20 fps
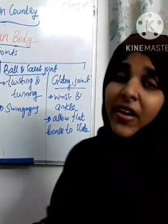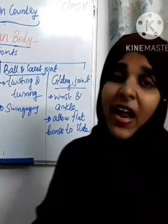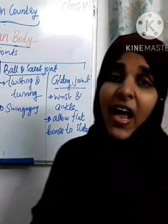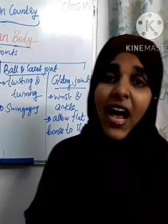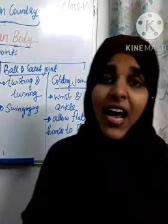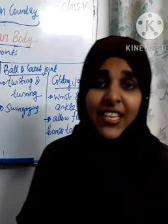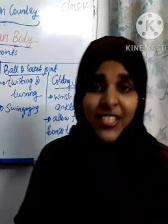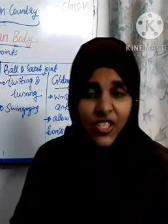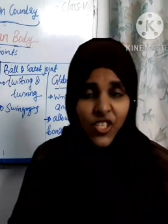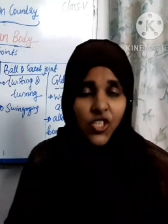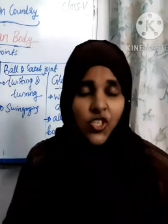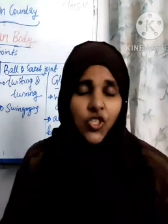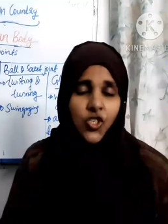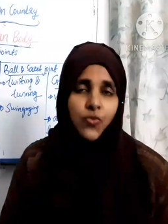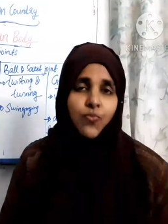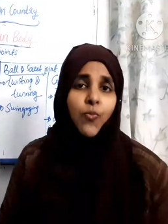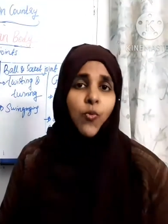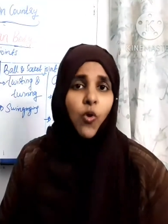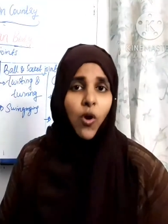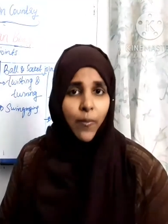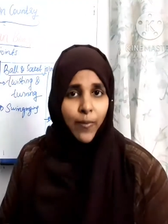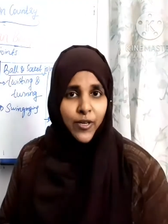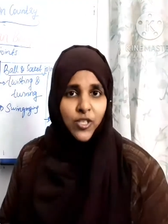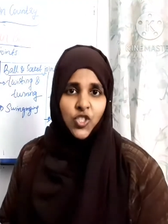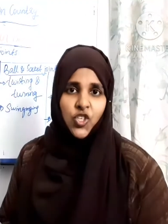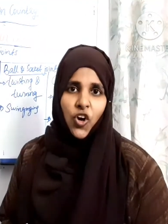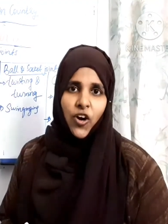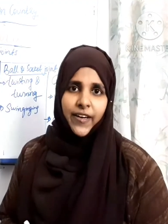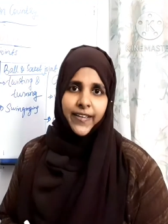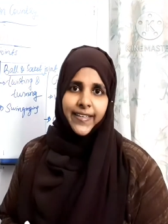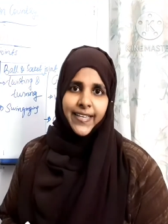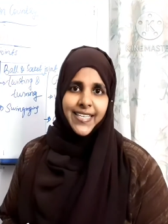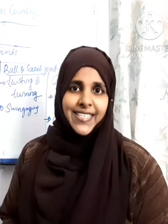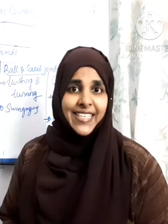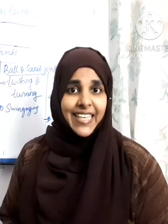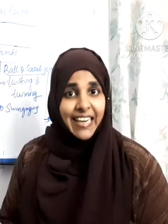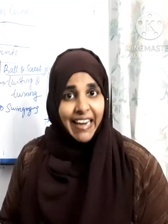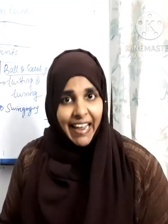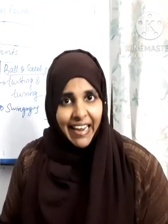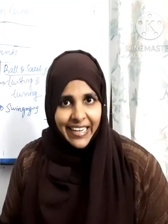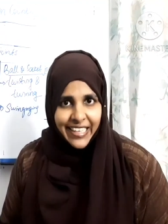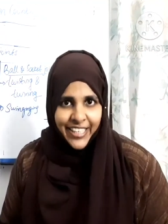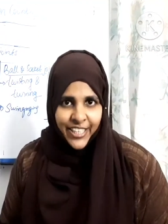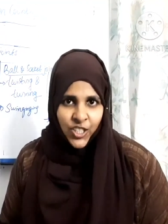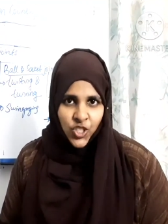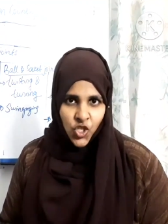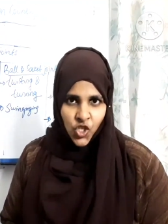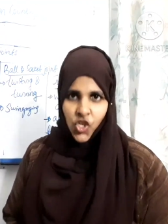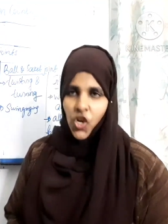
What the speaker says: last movable joint is gliding